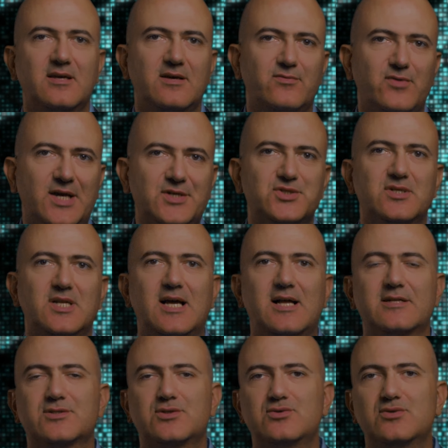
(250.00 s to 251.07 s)

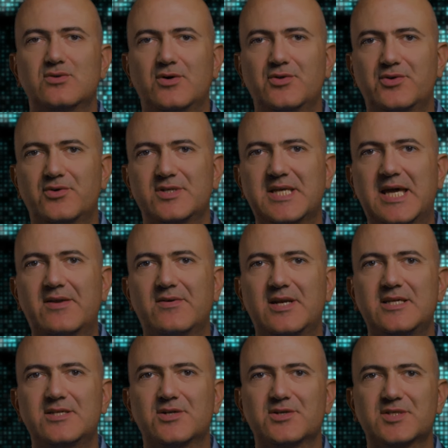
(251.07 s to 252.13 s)
rationale to authoritarian
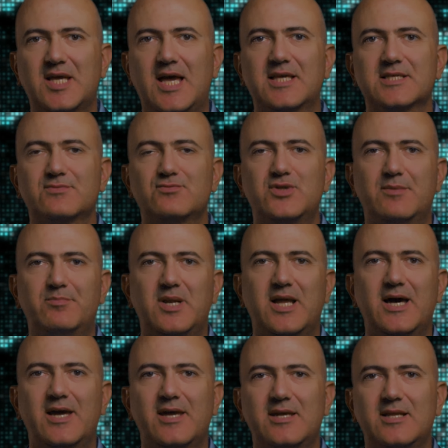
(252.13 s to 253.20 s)
leaders as would
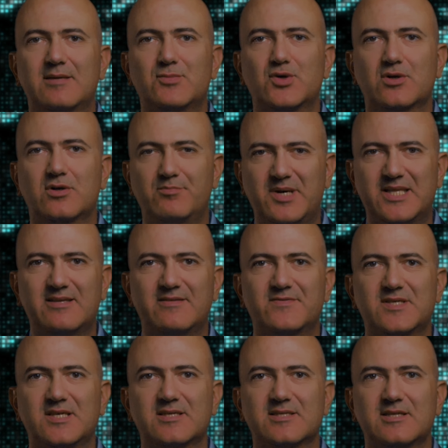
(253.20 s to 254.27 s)
apply in a more competitive
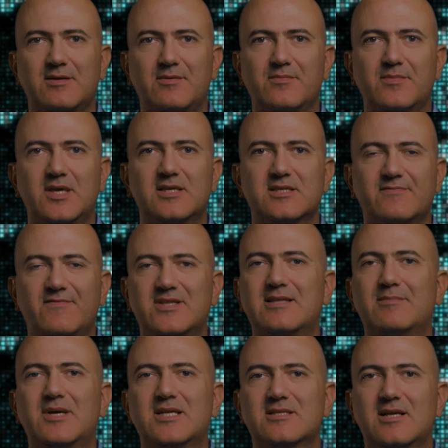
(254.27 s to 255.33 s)
system is
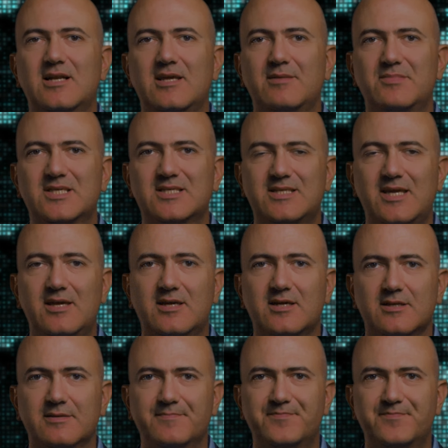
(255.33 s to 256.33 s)
fundamentally mistaken.